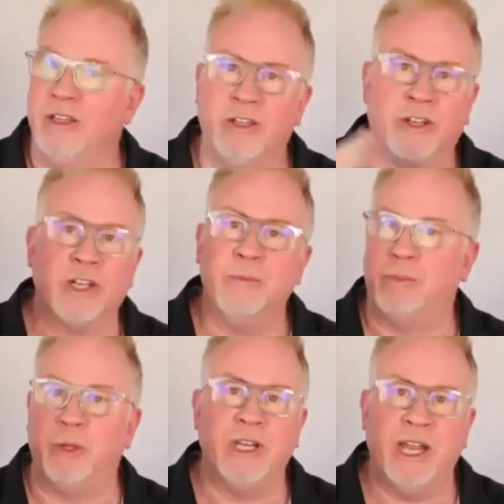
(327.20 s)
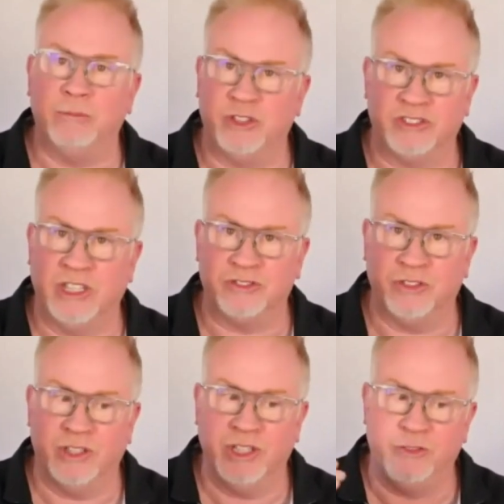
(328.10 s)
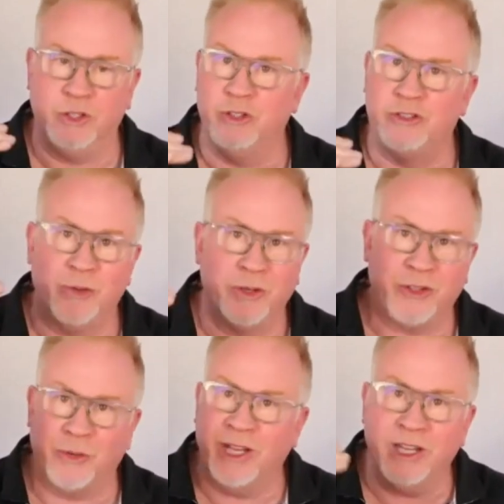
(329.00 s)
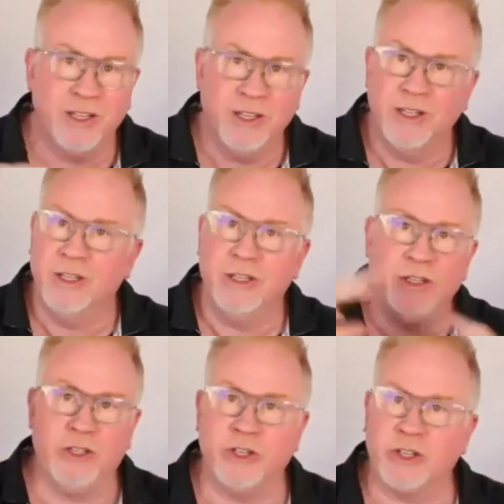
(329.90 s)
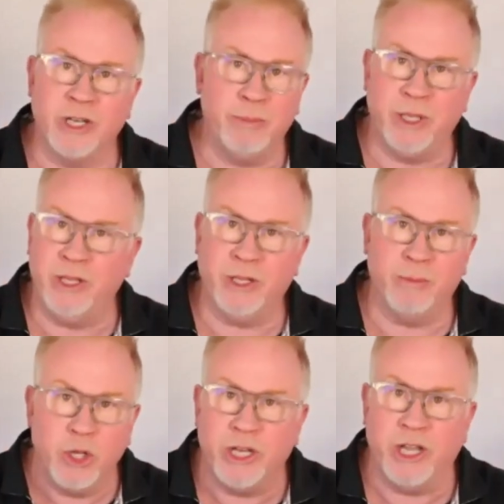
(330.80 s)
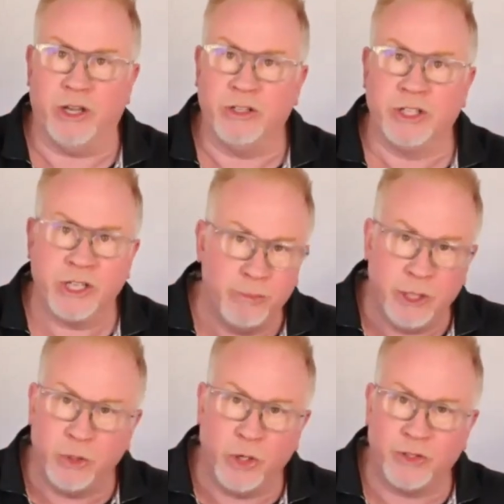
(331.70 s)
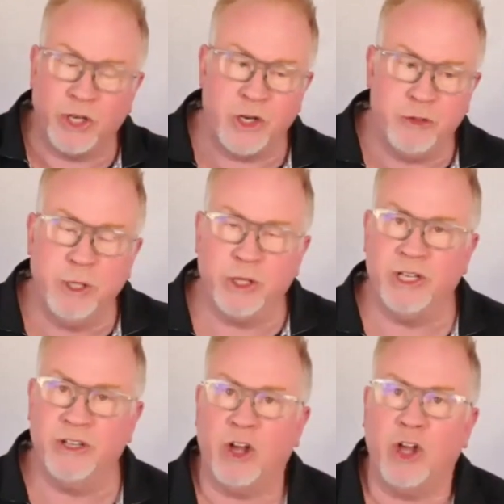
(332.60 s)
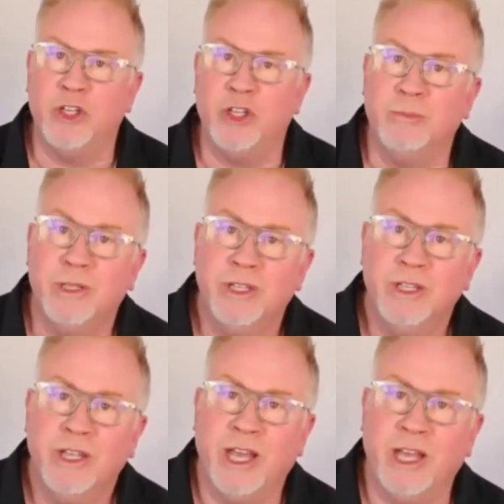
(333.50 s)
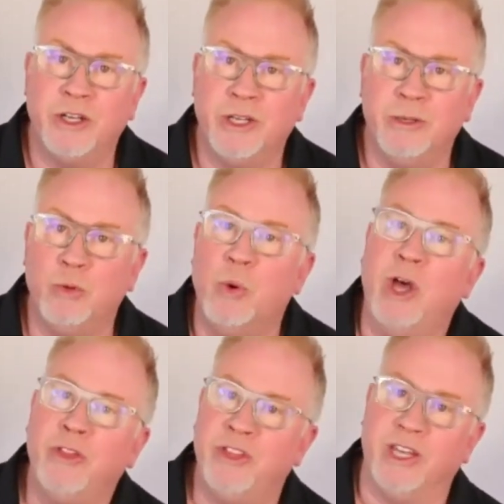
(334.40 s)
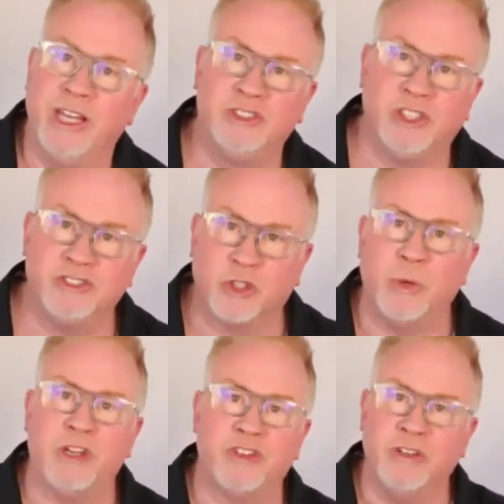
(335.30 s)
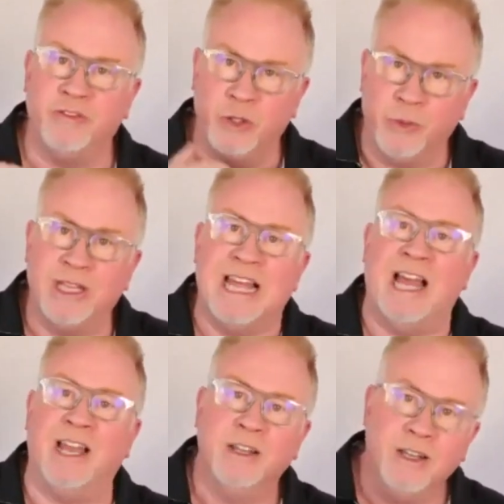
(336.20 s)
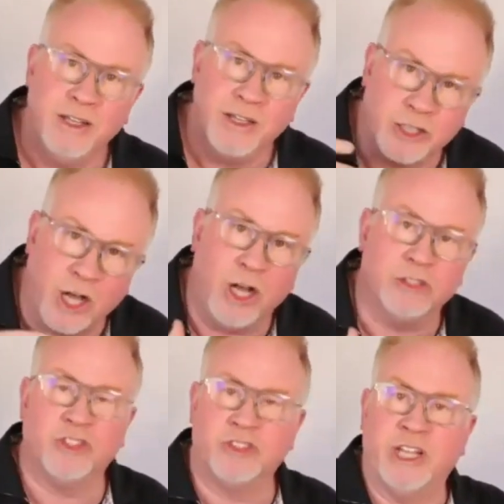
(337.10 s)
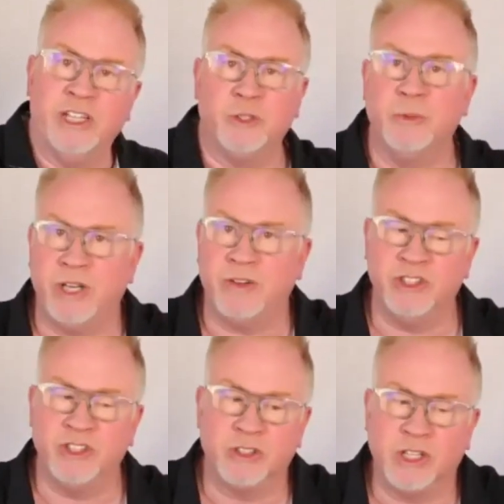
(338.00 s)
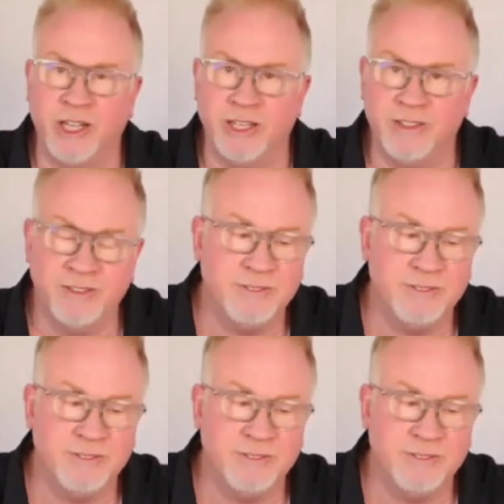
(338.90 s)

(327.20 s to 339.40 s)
you're going to be pretty damn successful. And if you do two or three, you're going to be a millionaire. You're going to be doing over 100 million in volume and you're going to be wealthy. It's just a question of doing that consultation with every single client.